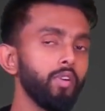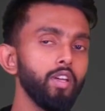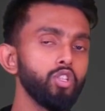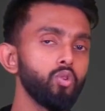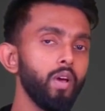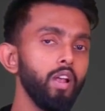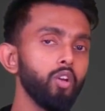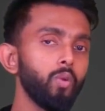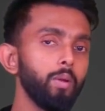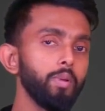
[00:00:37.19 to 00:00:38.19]
5 is
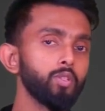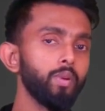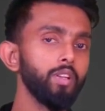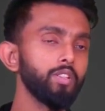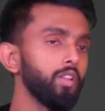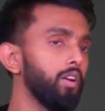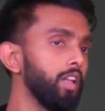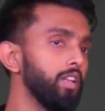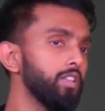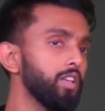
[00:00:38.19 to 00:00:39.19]
12, 12 plus 1 is 13.